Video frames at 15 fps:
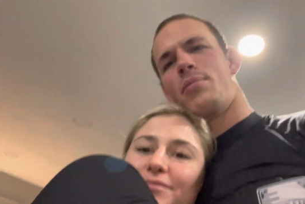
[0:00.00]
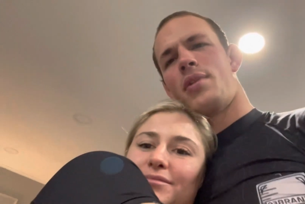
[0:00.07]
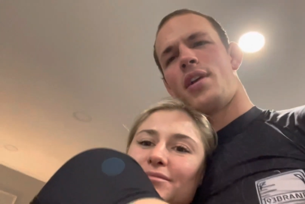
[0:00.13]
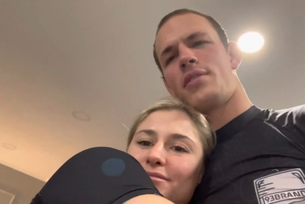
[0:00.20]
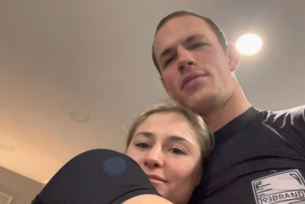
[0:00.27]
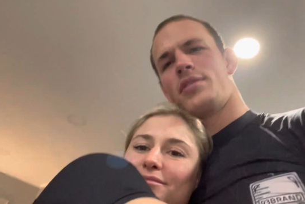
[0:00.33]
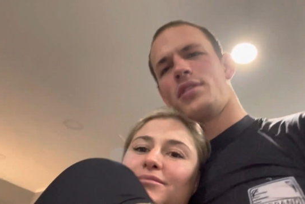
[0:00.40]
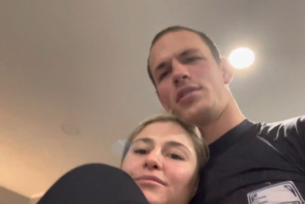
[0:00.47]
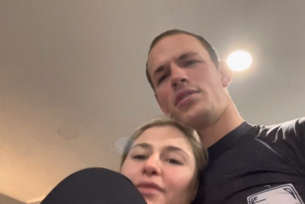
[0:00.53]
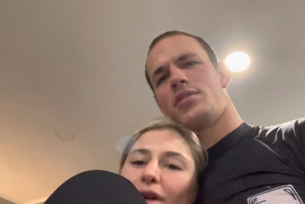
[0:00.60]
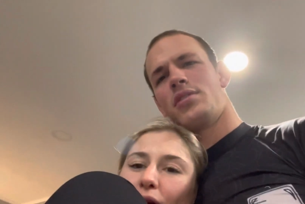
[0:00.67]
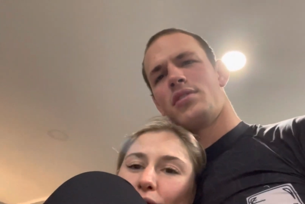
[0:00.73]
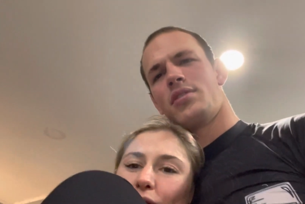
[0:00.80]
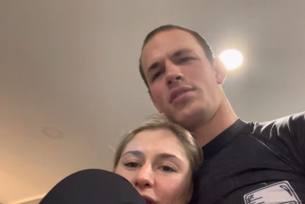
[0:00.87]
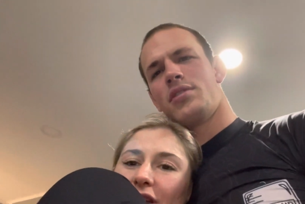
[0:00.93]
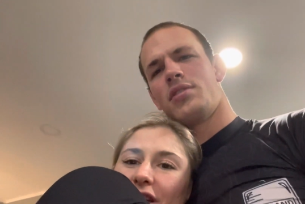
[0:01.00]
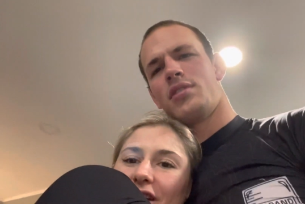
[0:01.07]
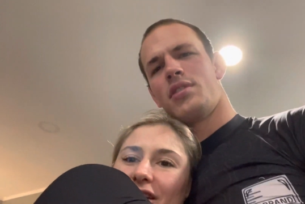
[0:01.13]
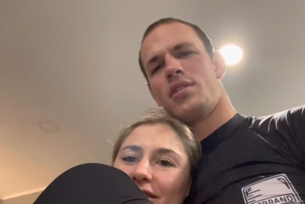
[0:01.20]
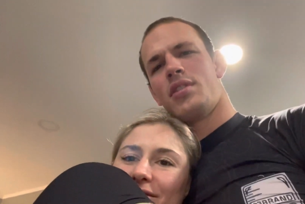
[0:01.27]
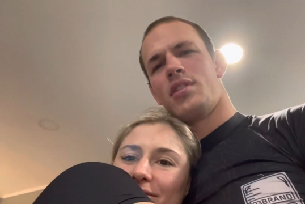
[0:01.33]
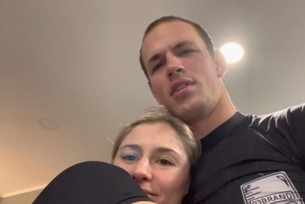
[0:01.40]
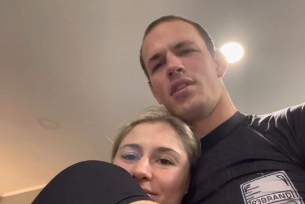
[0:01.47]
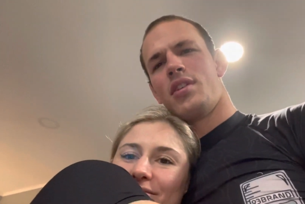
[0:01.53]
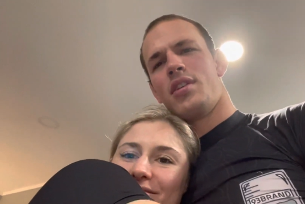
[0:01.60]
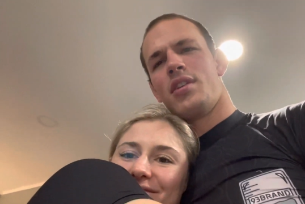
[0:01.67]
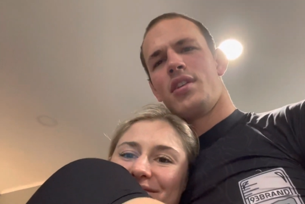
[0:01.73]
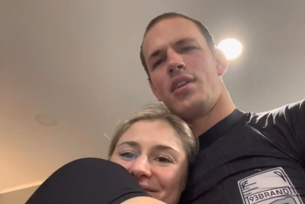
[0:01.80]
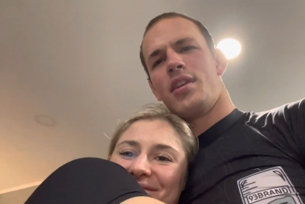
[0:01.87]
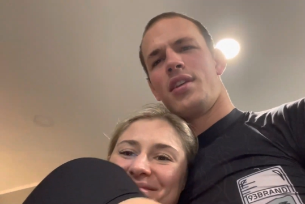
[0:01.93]
Speaker 1: breakfast. Oh, yeah.
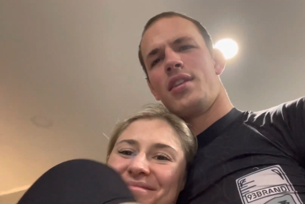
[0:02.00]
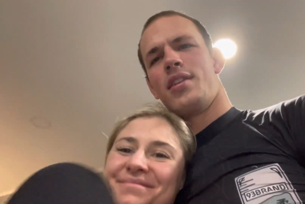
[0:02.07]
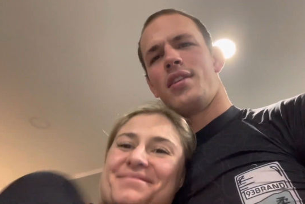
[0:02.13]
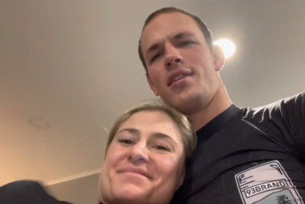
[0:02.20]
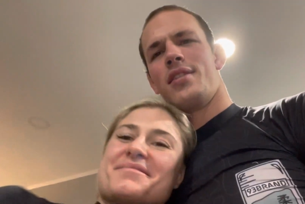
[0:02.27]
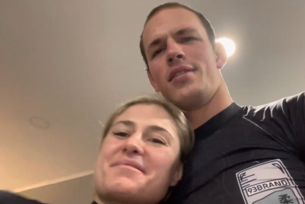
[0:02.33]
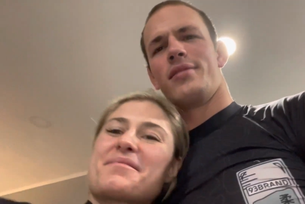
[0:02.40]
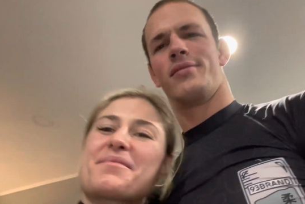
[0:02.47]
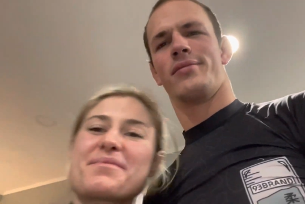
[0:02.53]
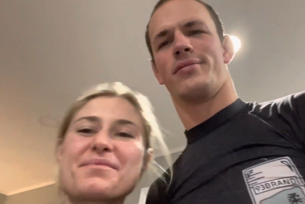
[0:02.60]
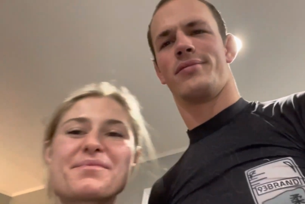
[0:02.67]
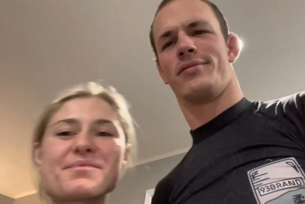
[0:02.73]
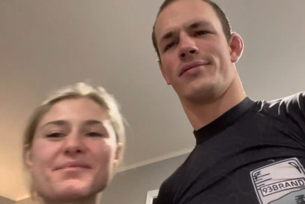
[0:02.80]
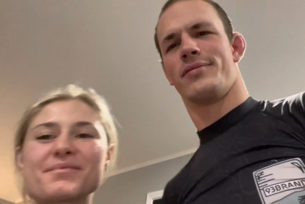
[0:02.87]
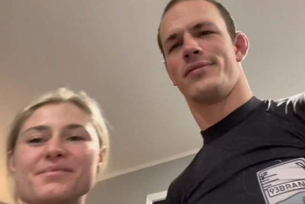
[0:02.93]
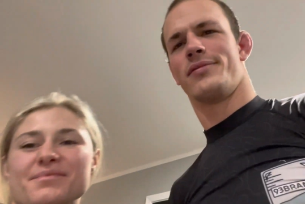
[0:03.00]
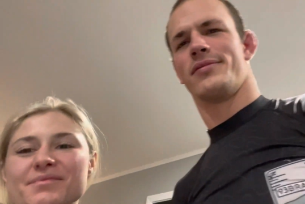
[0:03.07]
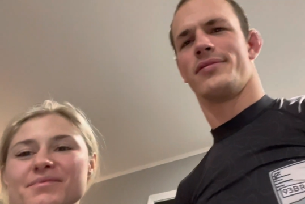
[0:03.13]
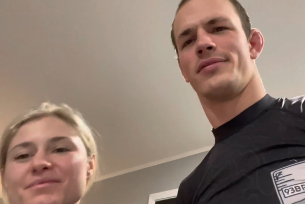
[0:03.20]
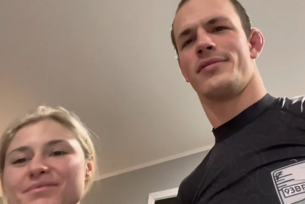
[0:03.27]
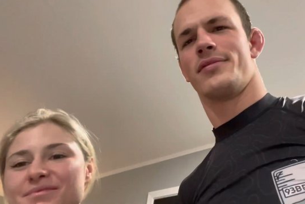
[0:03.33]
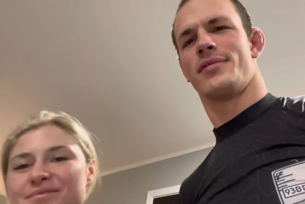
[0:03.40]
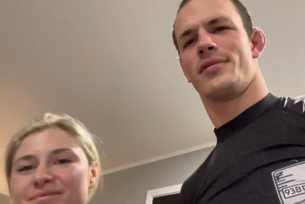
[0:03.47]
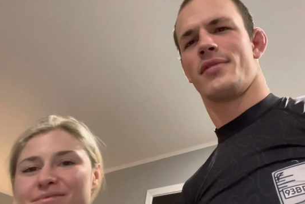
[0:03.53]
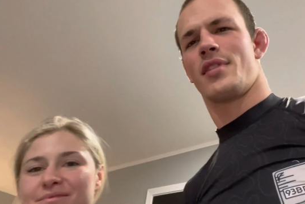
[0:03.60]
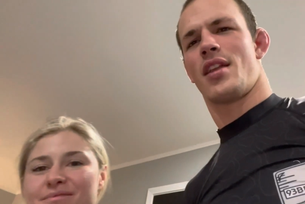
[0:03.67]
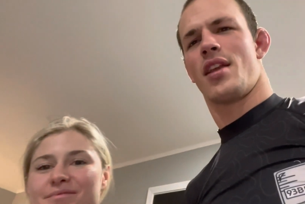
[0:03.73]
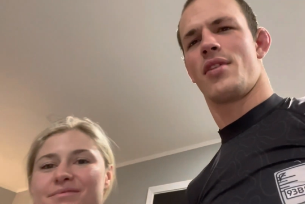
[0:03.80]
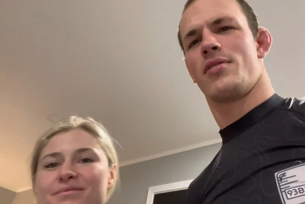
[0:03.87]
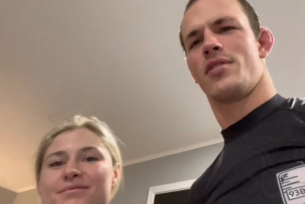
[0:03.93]
And then, I
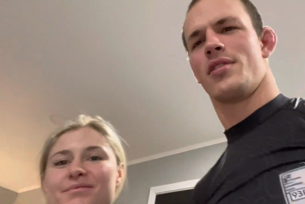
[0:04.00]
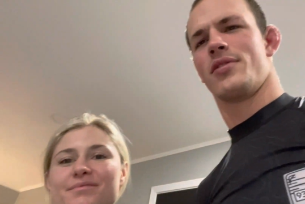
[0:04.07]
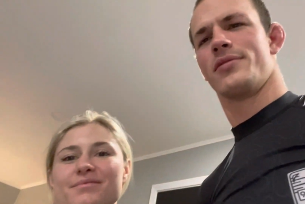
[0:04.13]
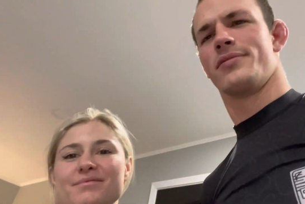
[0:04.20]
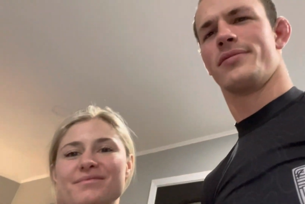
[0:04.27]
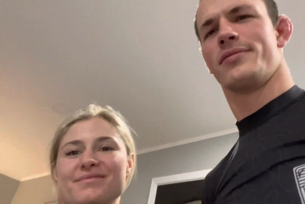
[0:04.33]
don't know.